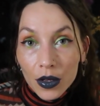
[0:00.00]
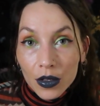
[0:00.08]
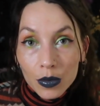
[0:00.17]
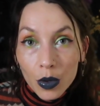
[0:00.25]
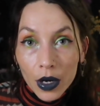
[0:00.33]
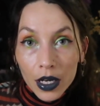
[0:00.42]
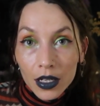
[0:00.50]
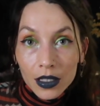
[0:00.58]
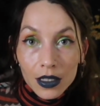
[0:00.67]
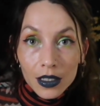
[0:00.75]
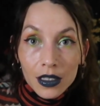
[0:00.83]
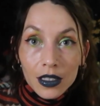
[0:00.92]
at this point,
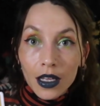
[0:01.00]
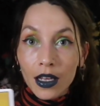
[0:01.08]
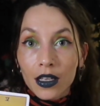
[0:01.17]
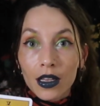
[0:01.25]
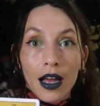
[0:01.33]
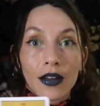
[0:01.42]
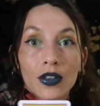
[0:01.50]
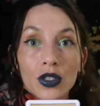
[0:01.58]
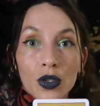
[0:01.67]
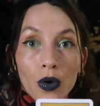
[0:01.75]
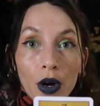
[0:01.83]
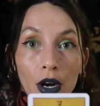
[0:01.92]
because it's like, life is
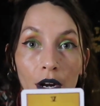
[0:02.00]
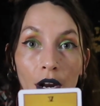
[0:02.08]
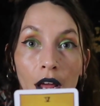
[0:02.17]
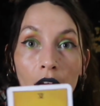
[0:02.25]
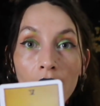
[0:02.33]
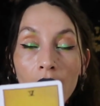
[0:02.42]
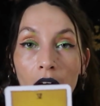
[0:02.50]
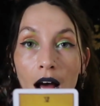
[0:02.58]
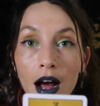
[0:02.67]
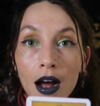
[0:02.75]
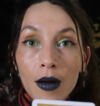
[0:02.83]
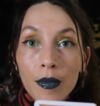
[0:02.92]
short.
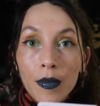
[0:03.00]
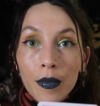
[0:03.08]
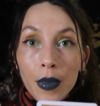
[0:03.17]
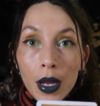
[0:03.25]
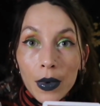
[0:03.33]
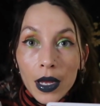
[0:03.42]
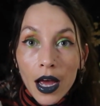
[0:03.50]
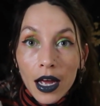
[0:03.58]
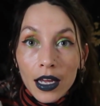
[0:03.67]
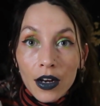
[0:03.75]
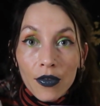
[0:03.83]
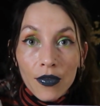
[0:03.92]
Maybe I
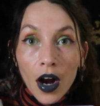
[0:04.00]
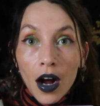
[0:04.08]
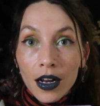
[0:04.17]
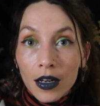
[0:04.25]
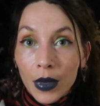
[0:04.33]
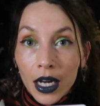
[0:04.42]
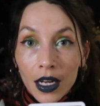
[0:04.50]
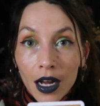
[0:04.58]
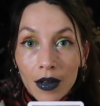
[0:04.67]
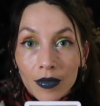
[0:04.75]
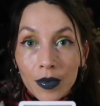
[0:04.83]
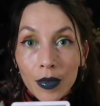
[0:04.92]
get a frog in my
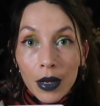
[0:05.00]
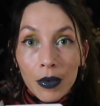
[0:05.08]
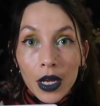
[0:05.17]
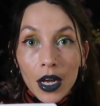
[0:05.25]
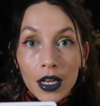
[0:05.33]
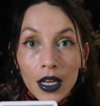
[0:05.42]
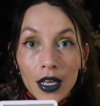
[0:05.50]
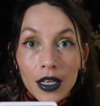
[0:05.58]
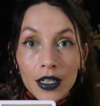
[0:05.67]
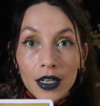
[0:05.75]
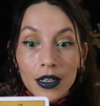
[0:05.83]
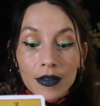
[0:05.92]
cup, maybe I
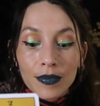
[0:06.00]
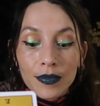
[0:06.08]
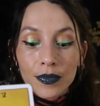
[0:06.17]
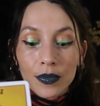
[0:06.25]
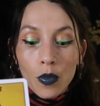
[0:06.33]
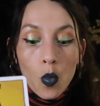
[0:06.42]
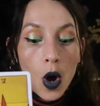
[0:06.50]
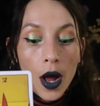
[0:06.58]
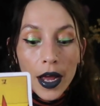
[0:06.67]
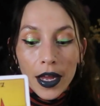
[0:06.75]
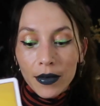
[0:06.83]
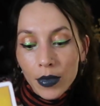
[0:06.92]
get
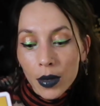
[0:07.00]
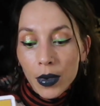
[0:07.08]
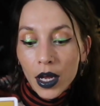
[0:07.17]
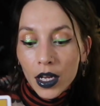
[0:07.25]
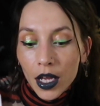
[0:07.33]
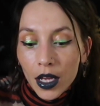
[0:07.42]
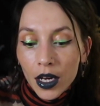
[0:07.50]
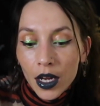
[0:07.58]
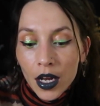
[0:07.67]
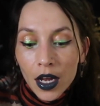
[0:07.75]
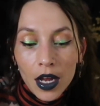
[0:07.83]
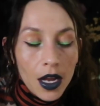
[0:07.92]
wine, maybe I get
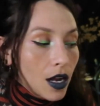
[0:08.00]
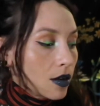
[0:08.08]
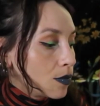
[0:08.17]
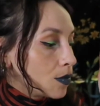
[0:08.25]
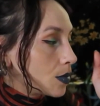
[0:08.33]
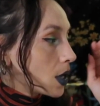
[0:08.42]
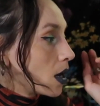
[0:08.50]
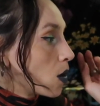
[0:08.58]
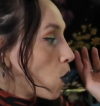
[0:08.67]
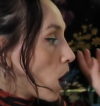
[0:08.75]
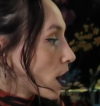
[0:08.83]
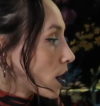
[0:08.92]

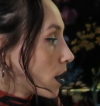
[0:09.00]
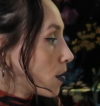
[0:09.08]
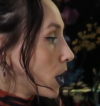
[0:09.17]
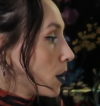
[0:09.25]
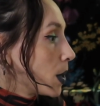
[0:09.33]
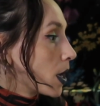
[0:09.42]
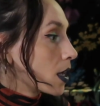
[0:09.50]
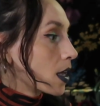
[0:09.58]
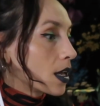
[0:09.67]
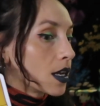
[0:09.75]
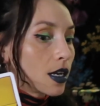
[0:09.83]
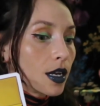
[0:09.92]
water, maybe I
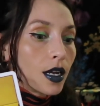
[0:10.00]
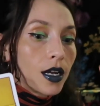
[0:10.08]
get